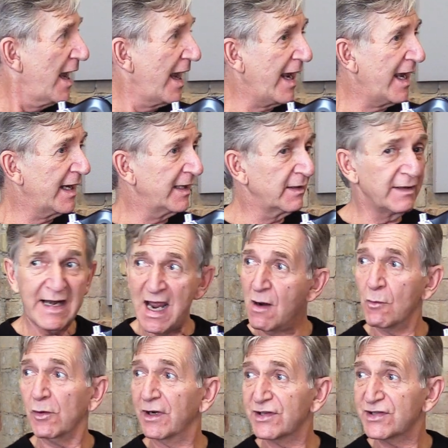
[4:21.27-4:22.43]
And now
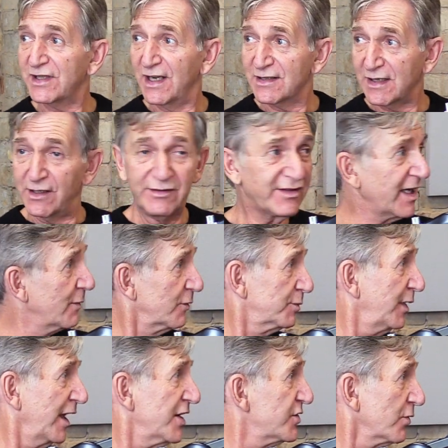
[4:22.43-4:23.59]
we're at a stage, like you say, with
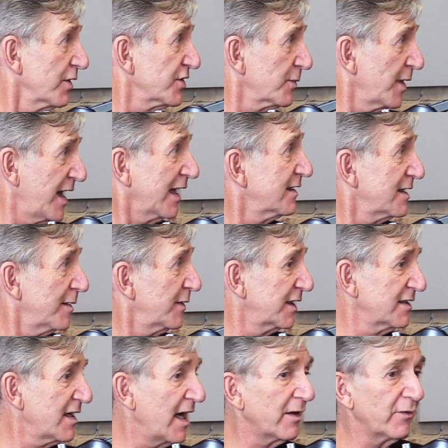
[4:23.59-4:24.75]
plagiarism and academic
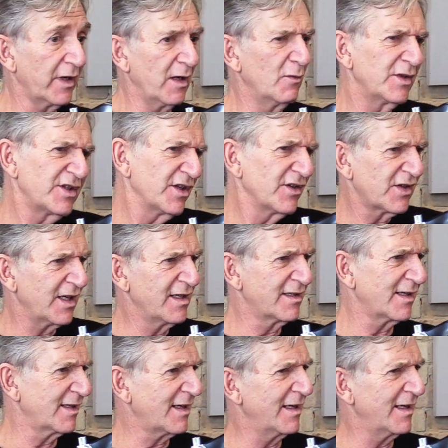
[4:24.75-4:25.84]
integrity, which is